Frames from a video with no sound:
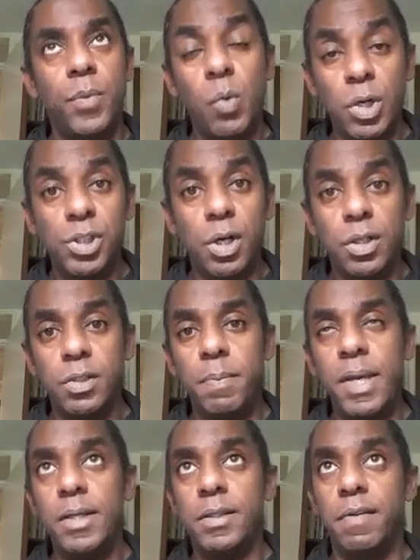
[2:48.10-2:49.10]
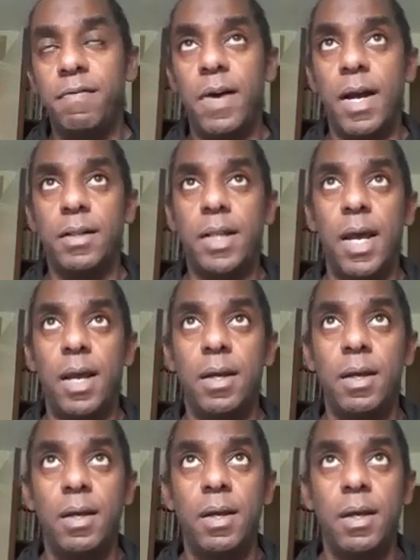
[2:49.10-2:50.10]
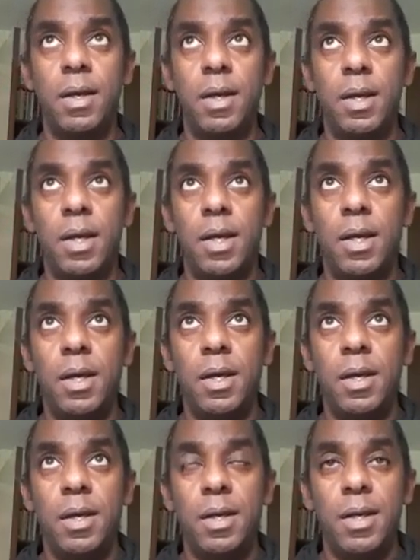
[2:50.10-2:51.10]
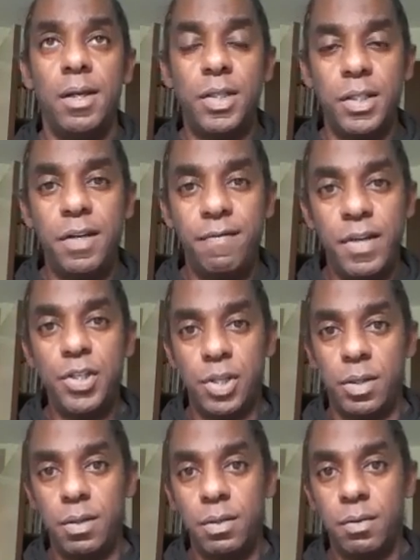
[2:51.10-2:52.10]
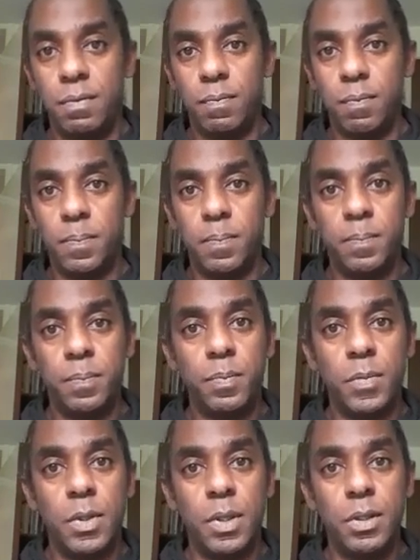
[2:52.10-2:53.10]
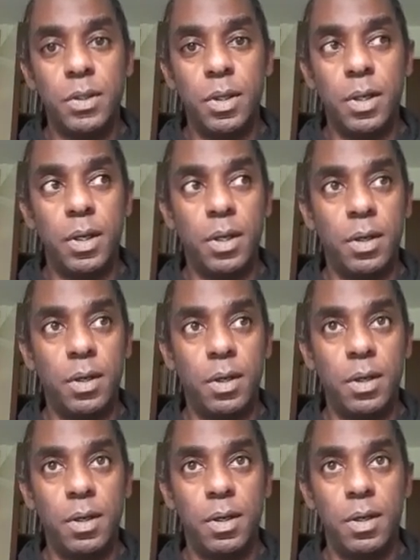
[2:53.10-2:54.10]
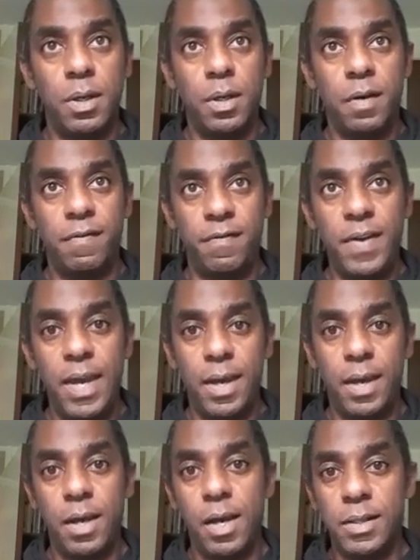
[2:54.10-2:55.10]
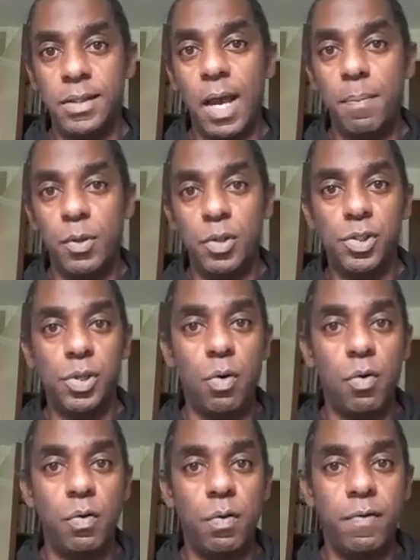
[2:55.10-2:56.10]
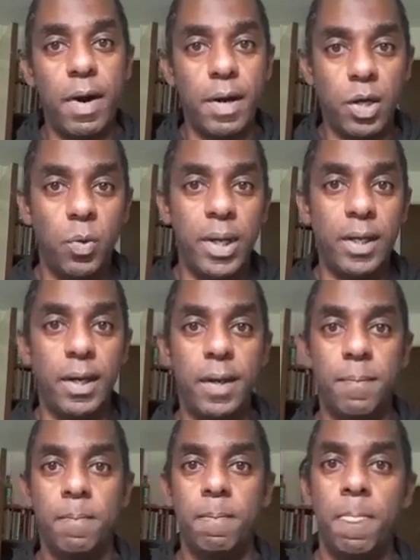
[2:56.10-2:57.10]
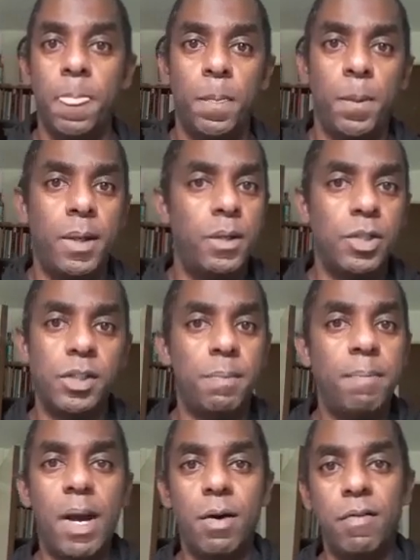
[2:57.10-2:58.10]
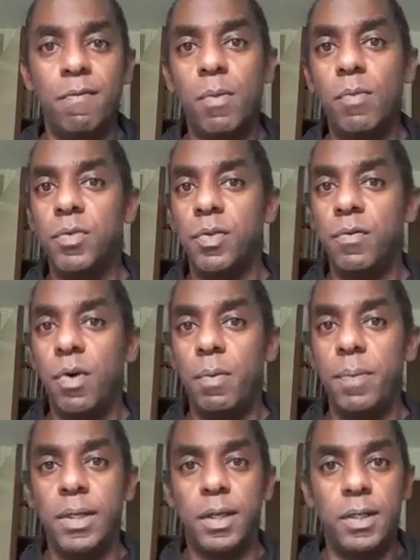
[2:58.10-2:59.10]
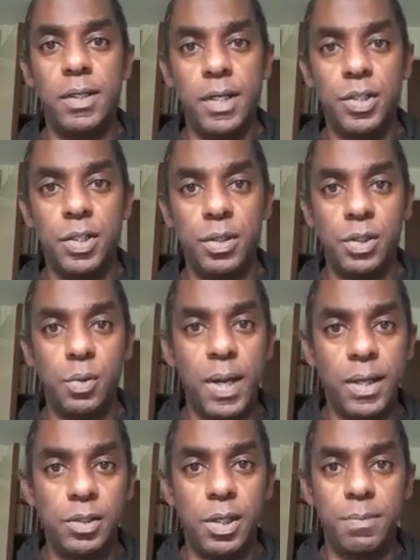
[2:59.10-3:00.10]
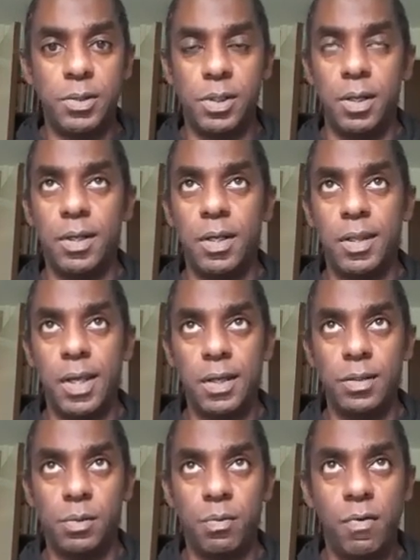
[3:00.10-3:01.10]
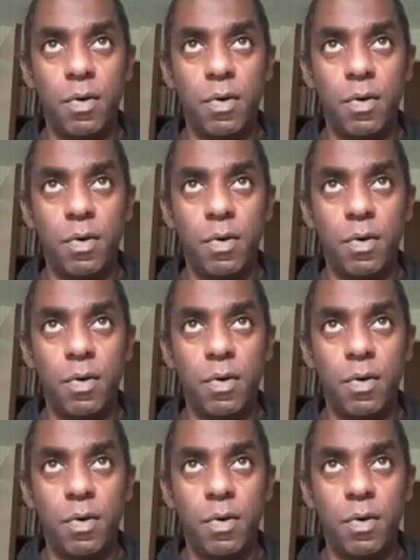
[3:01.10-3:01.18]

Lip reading: what shocks me is the fact that the division, the fear has happened so very quickly. In just a matter of months, we've all been conditioned to accept certain things, and we've